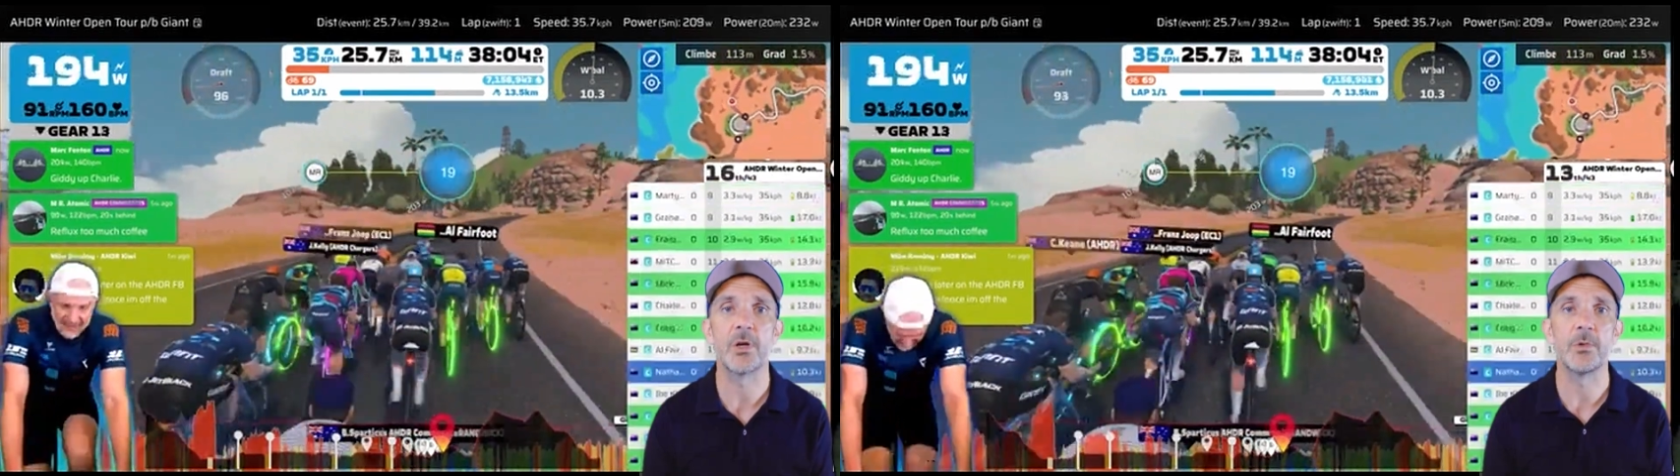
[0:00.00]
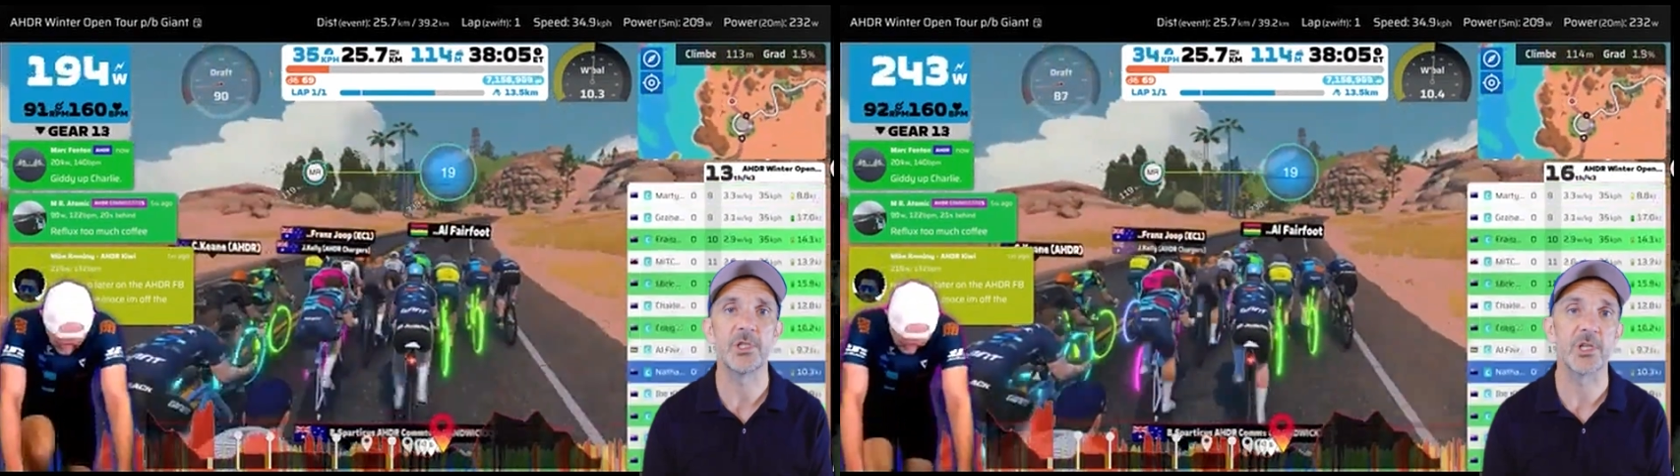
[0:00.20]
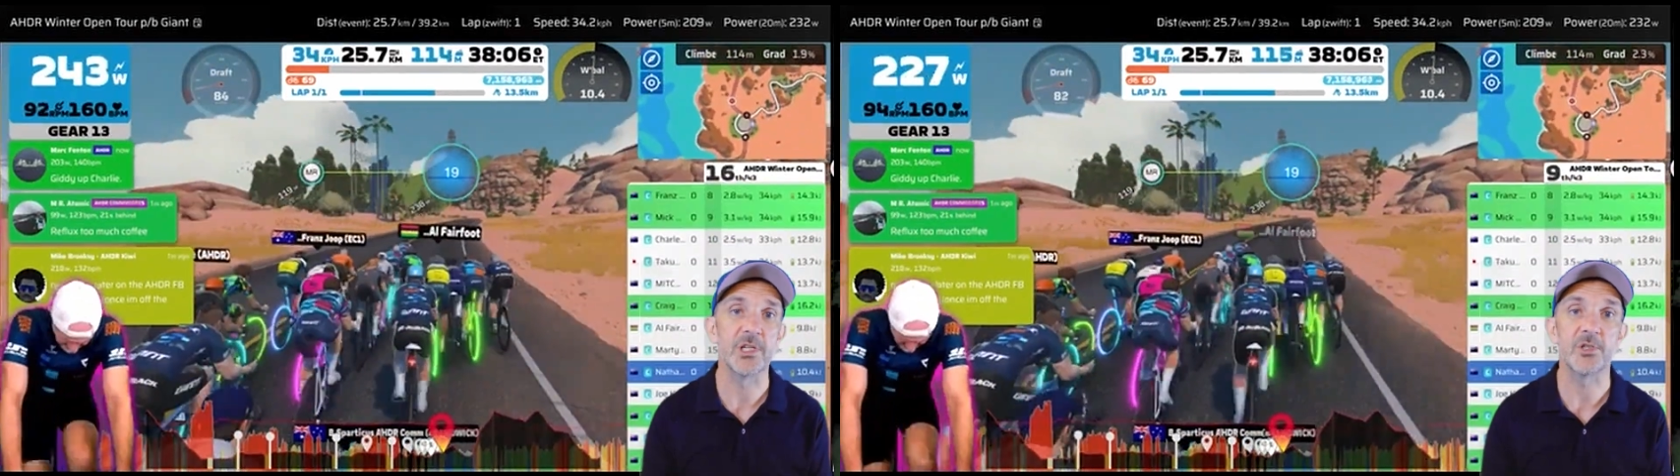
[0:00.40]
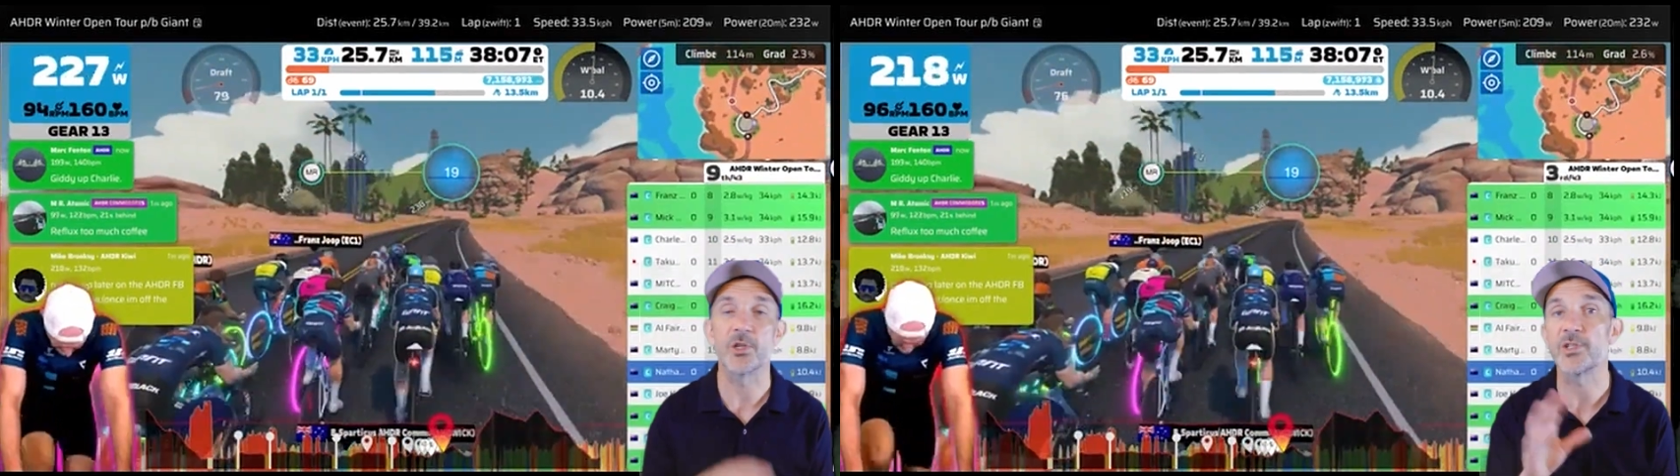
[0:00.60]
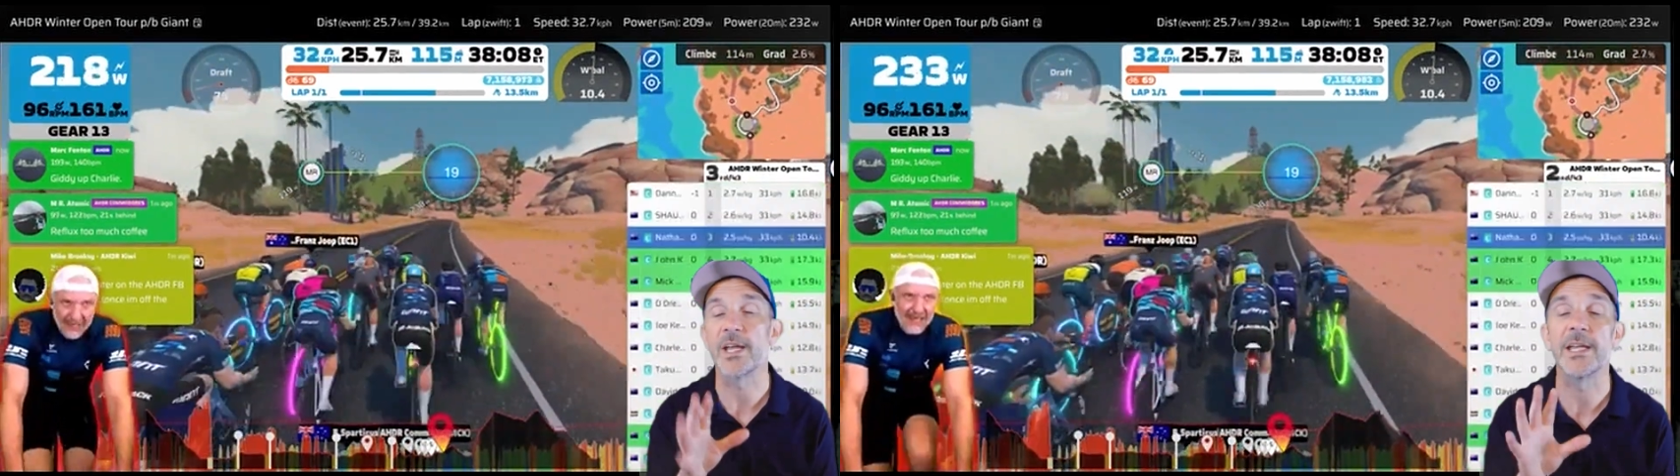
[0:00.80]
which is
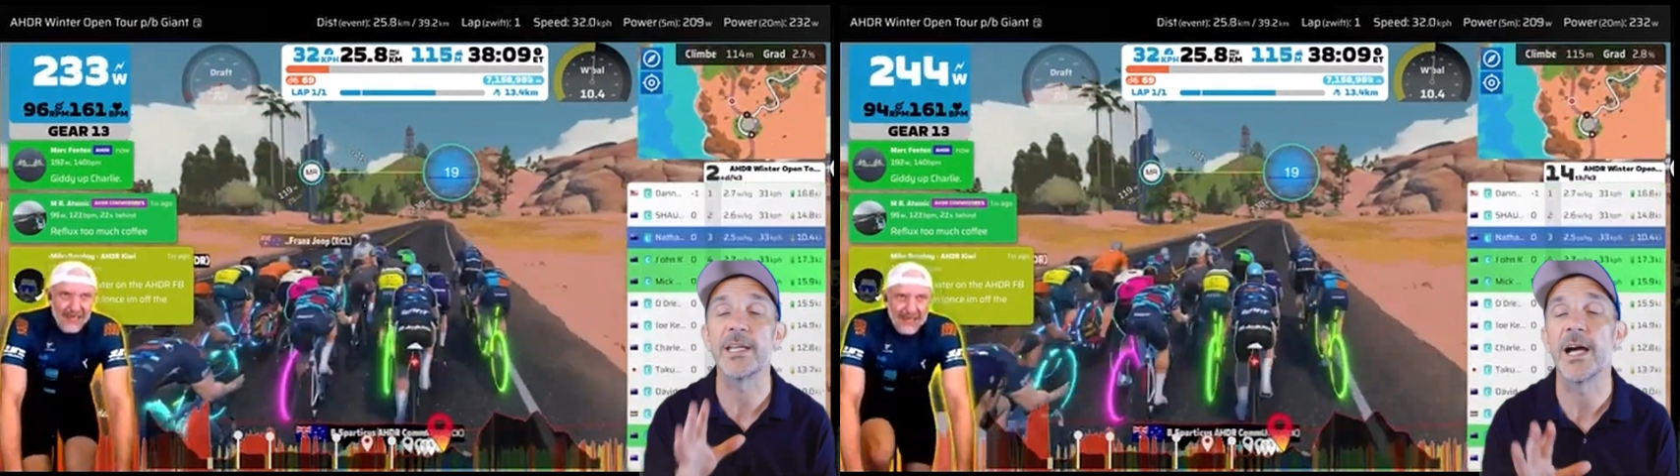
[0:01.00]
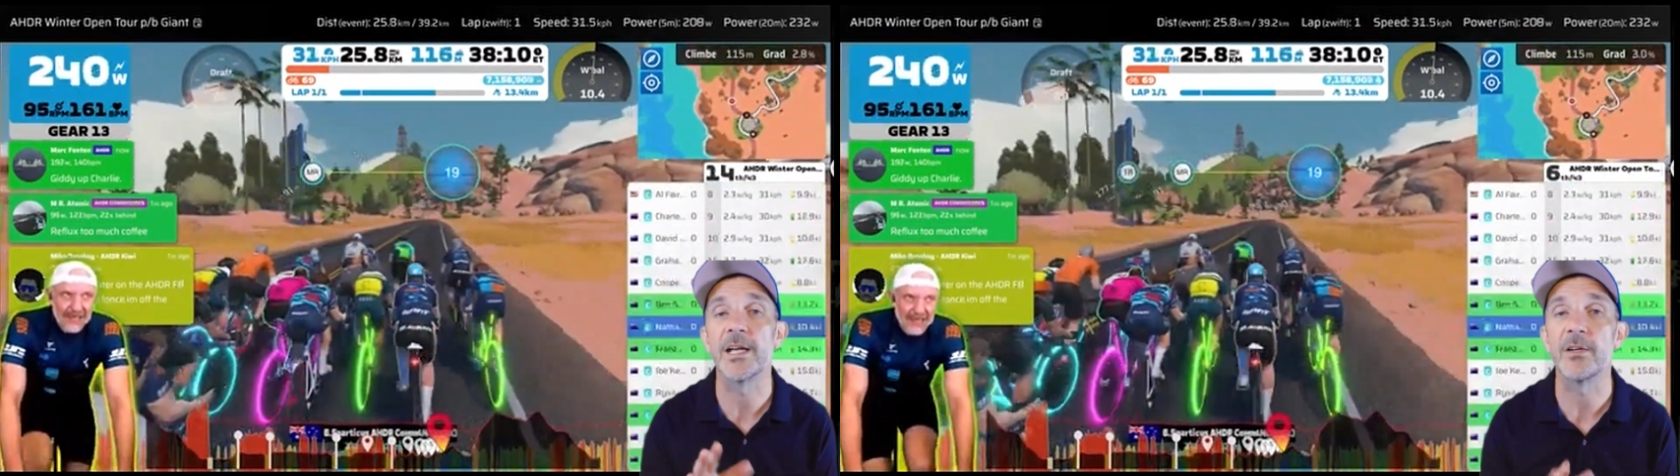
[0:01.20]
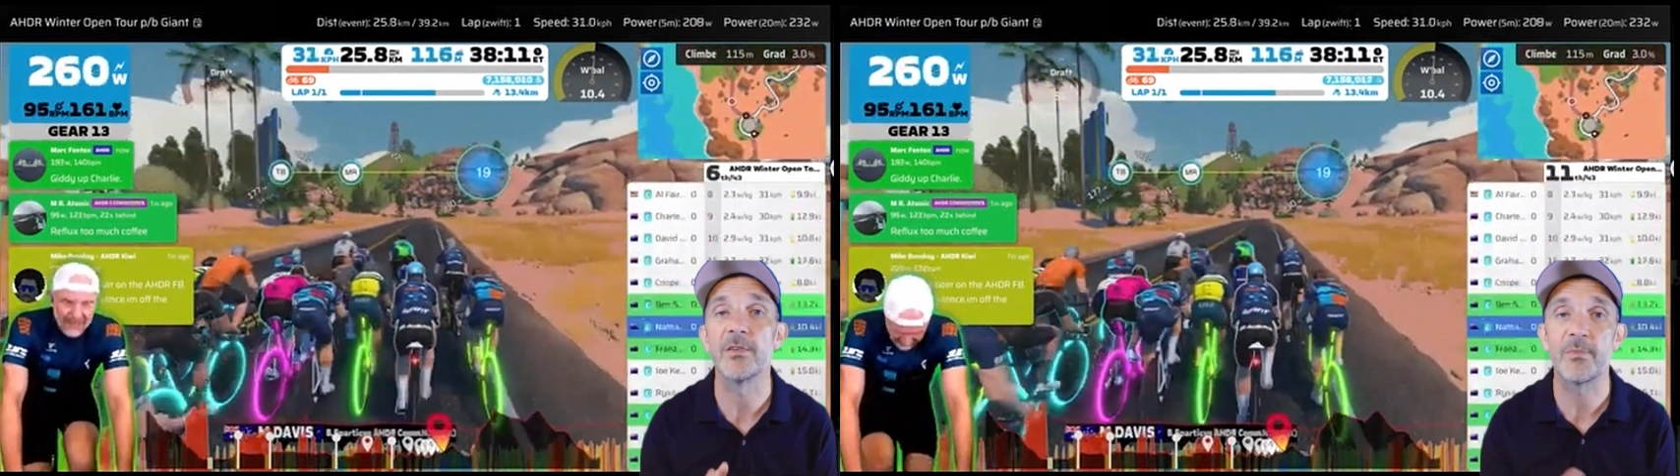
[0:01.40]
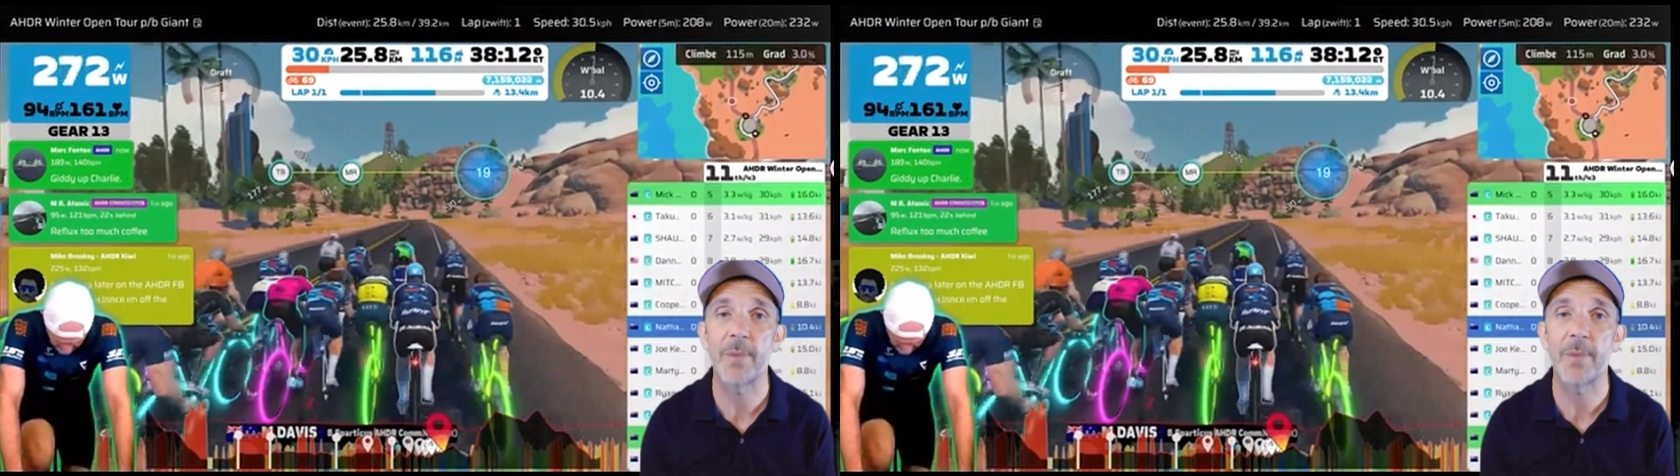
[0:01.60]
just a kind of